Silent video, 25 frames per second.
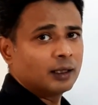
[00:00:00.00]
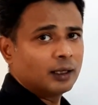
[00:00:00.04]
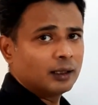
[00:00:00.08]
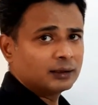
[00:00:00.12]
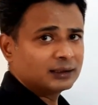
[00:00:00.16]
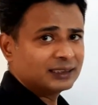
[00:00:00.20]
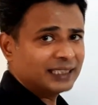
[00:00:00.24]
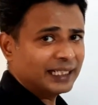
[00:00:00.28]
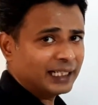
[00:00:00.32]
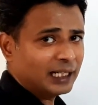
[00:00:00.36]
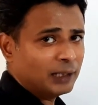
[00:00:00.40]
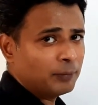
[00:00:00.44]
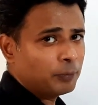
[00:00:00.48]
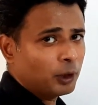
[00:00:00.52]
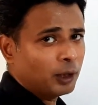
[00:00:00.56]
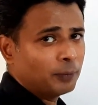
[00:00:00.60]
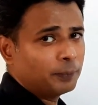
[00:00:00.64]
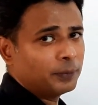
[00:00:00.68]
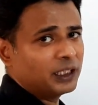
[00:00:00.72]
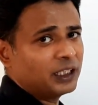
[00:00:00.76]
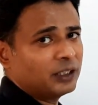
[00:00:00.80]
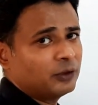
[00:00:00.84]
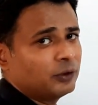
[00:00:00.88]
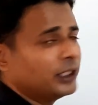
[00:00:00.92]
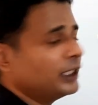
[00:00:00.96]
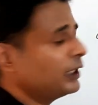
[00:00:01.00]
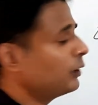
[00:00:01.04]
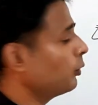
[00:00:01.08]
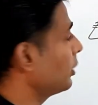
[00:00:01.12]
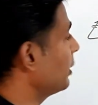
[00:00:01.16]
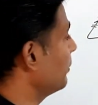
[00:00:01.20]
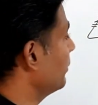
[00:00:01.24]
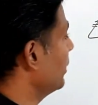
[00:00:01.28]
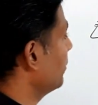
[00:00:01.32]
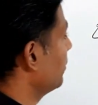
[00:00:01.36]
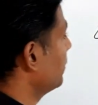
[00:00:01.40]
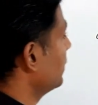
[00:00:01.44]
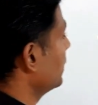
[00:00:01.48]
Second property you need to
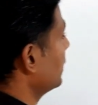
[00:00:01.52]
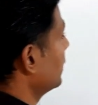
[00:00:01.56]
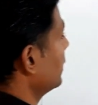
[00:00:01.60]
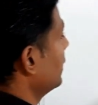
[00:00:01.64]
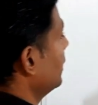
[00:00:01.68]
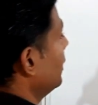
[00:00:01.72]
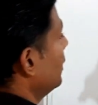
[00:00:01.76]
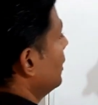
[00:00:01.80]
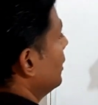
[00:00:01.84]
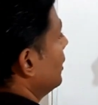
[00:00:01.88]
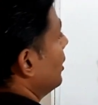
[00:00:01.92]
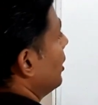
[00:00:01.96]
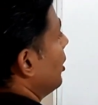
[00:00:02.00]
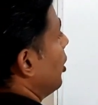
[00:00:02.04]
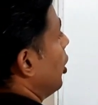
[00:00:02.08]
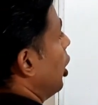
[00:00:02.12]
remember.